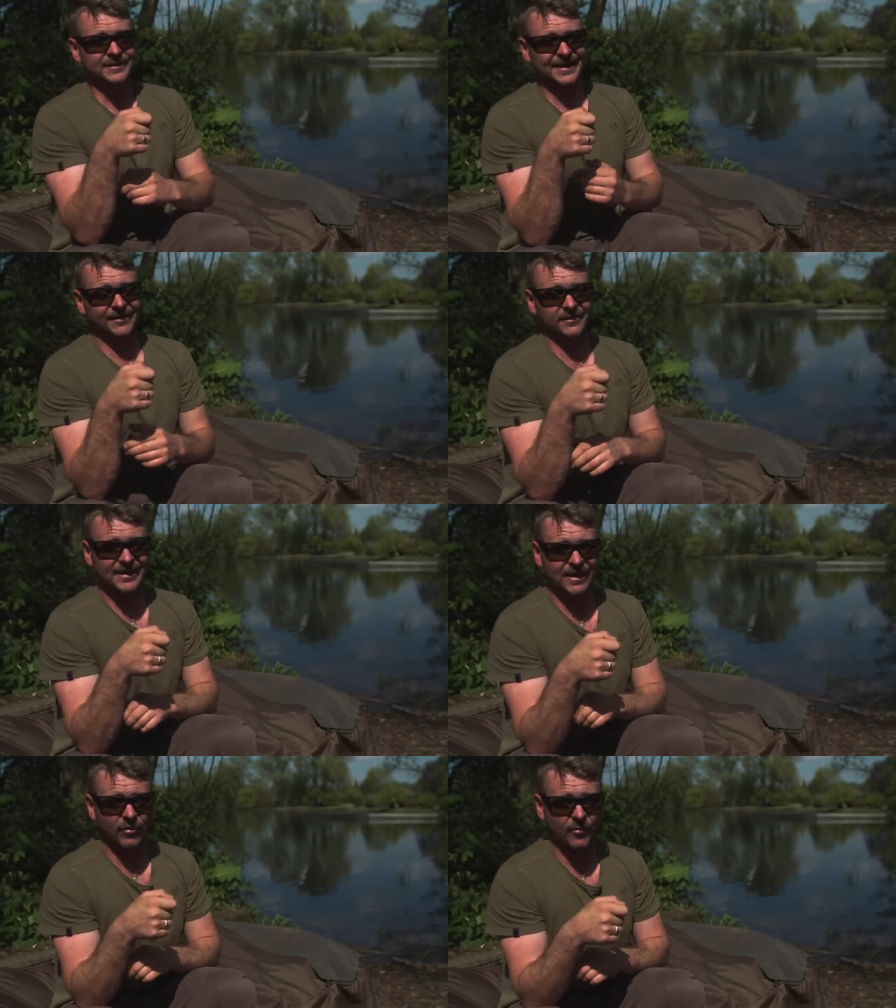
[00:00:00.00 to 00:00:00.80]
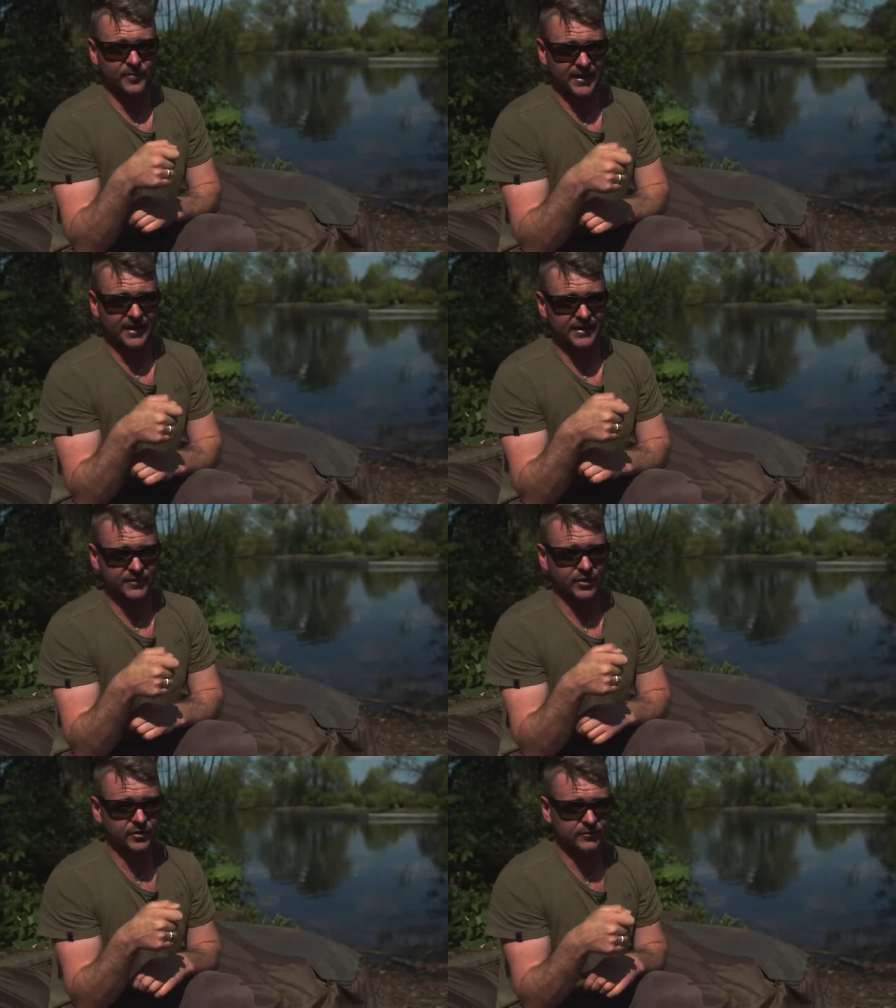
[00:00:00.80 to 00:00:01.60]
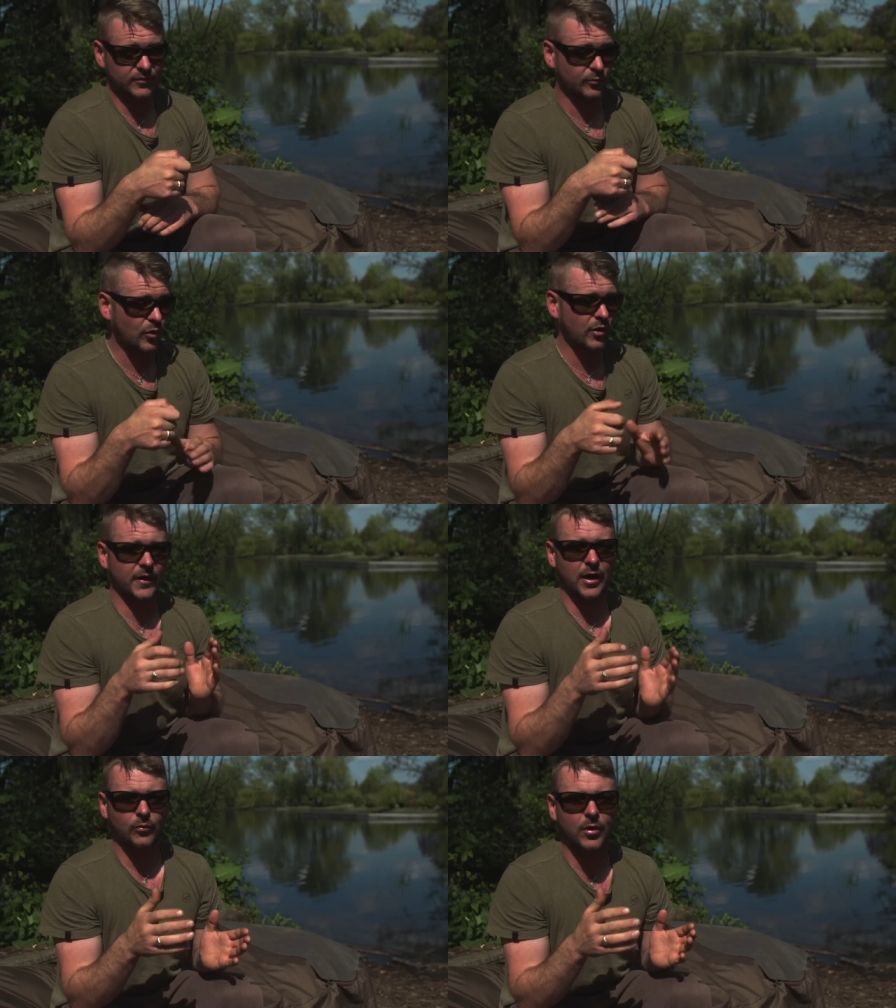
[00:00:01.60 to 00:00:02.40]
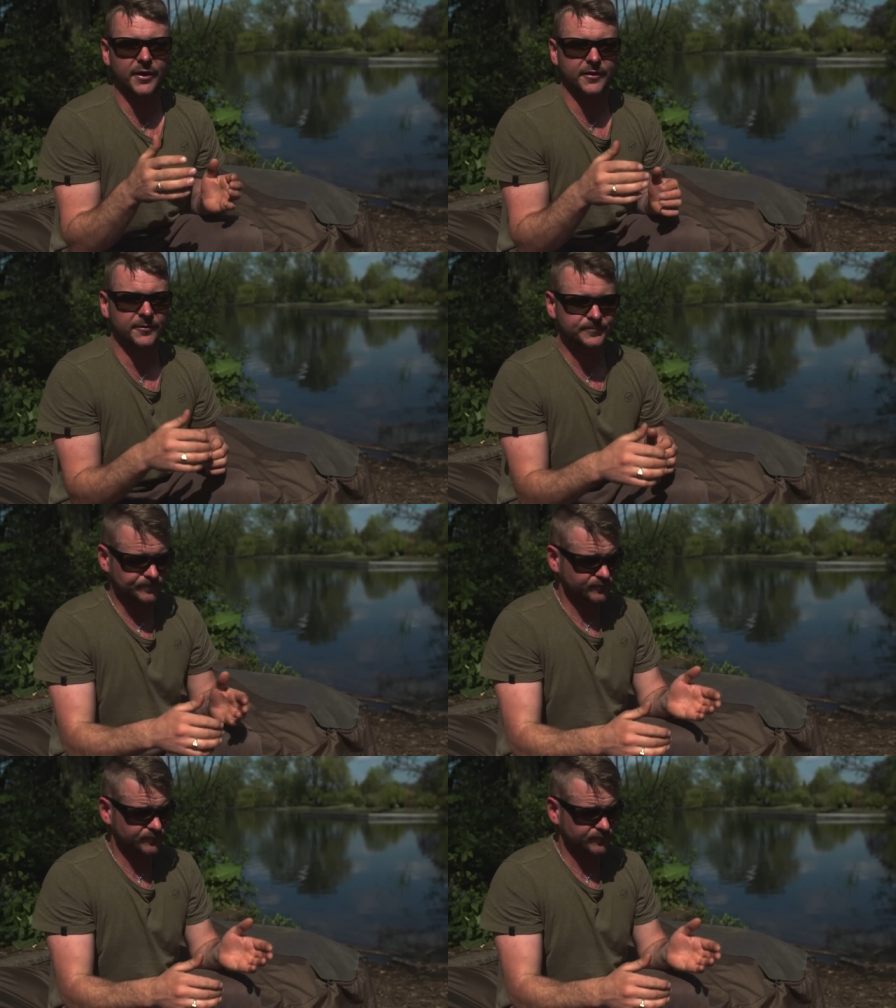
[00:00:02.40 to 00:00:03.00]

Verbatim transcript: near, near on beat into the, the water that I wanted her.